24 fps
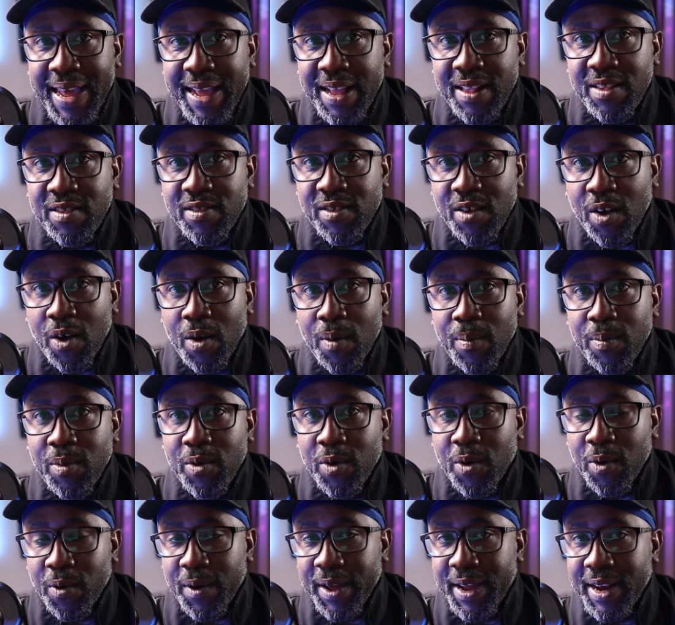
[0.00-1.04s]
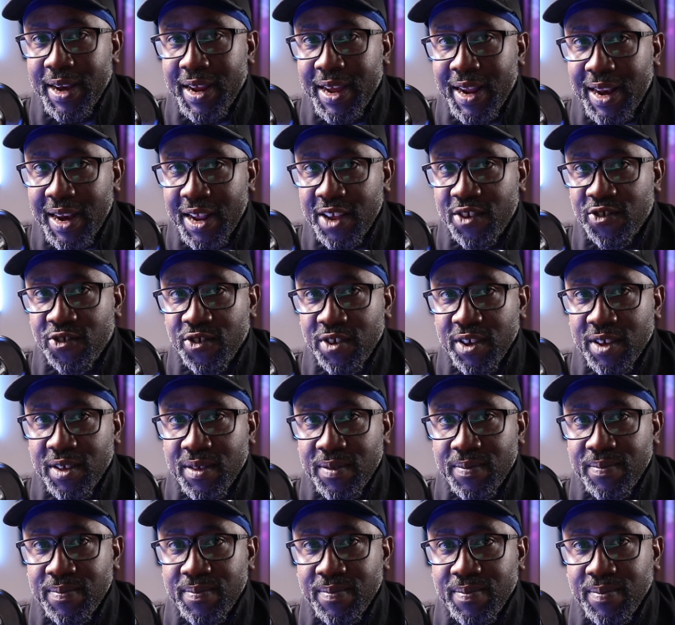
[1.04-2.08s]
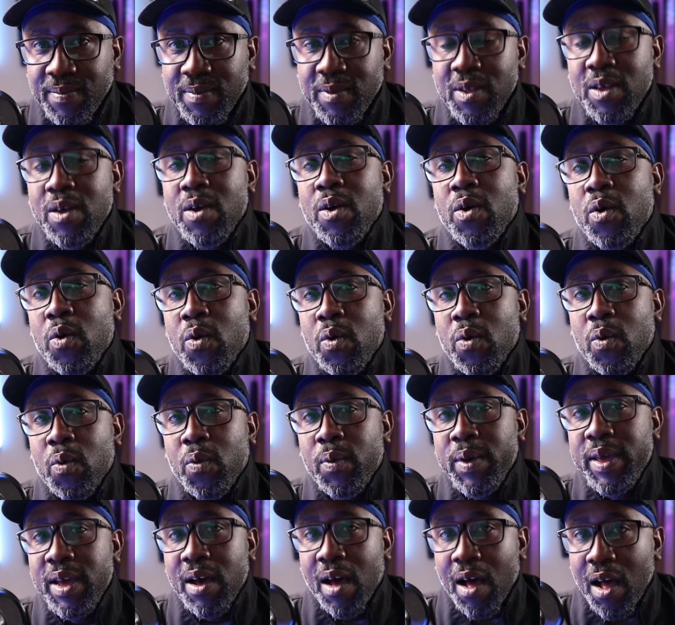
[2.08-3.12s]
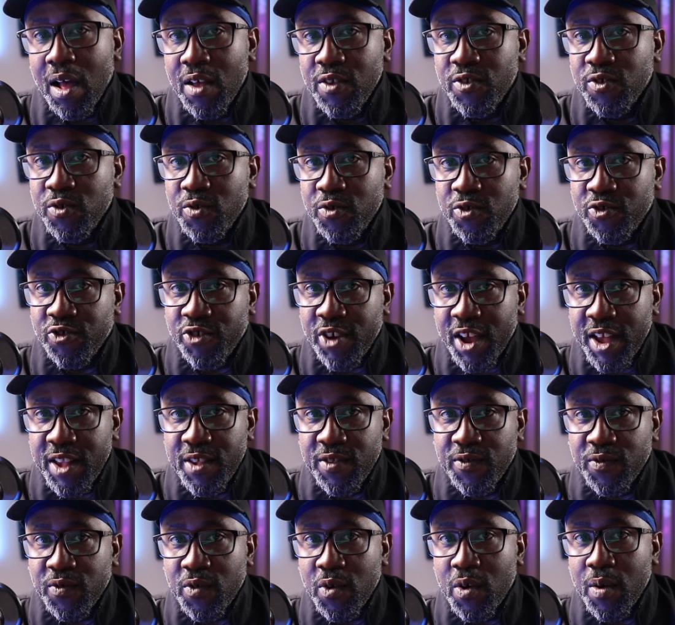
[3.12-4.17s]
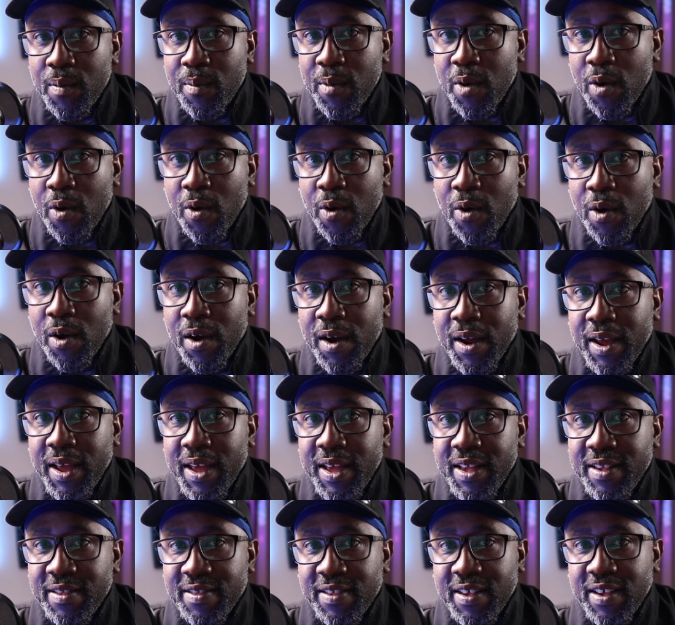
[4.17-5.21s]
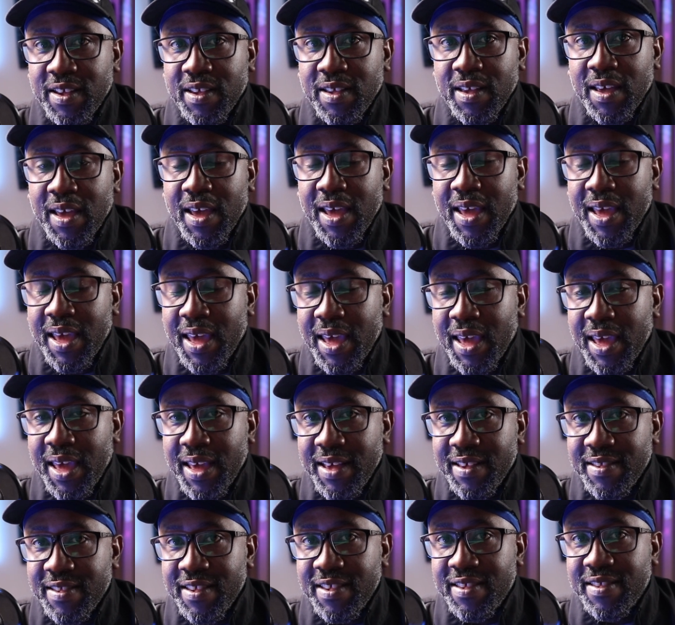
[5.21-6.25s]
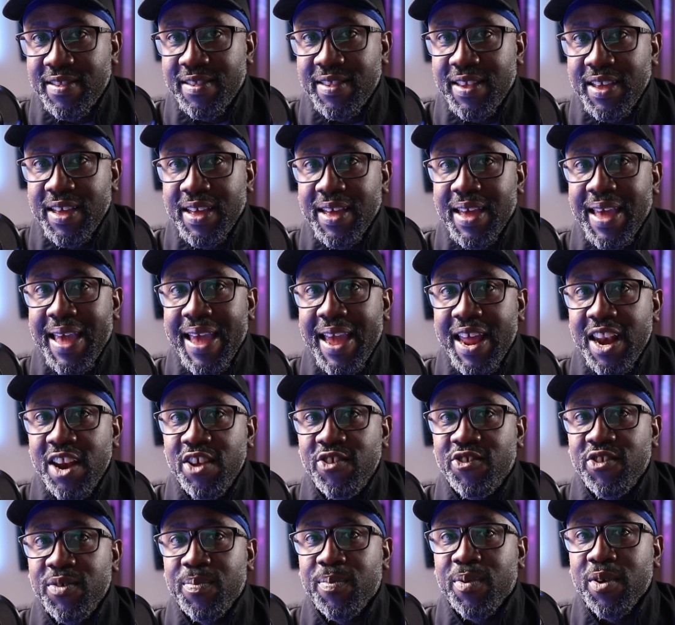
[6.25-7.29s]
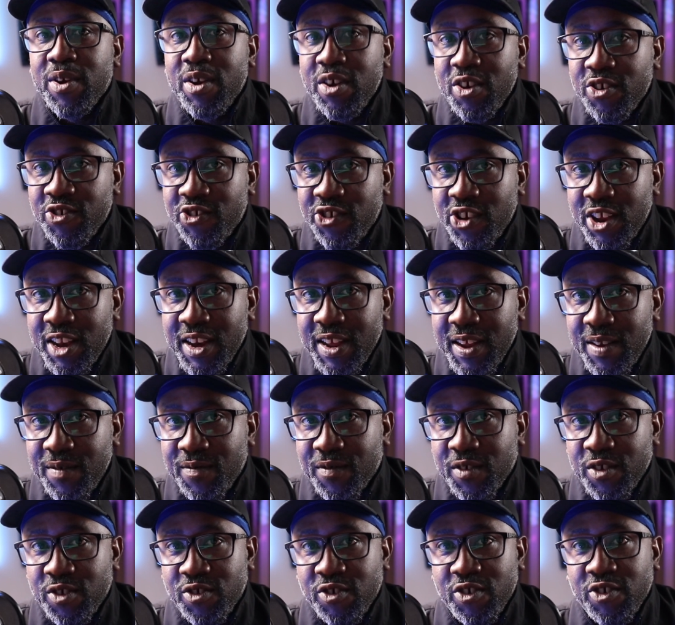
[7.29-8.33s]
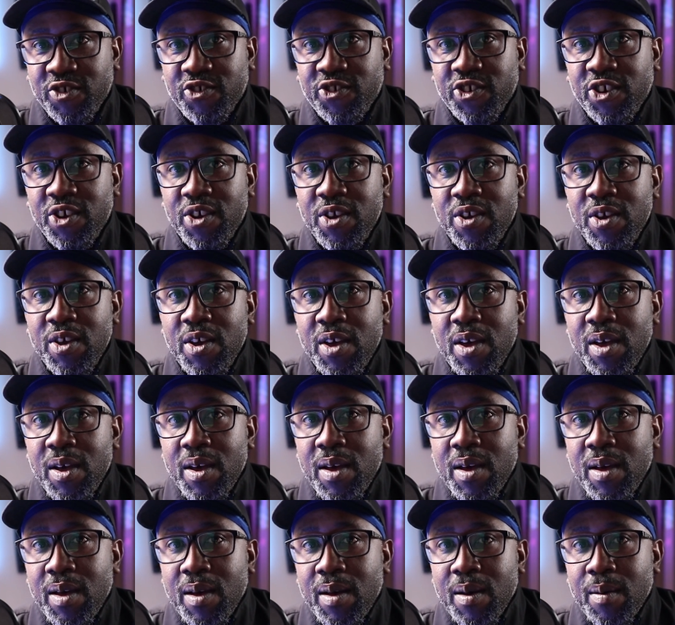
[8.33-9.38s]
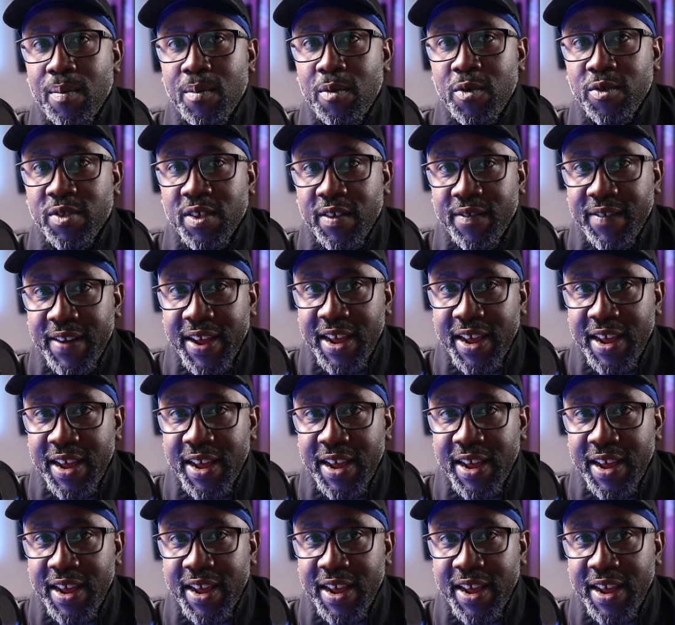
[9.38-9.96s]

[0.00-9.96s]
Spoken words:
ends up going electric. We also transform our existing energy production infrastructure. Most of